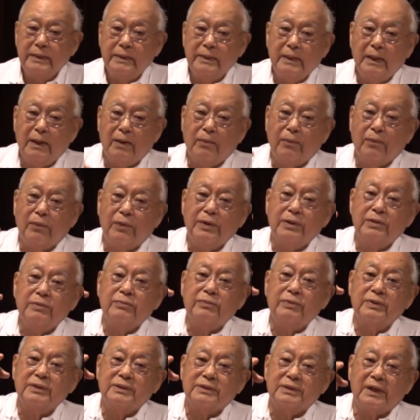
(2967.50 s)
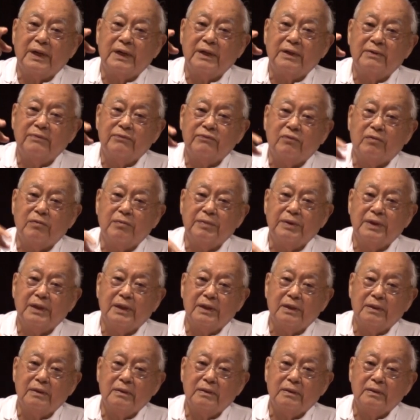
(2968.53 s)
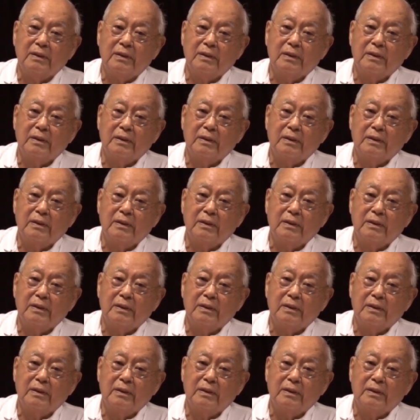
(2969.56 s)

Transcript: Yeah, will you recite it for me again?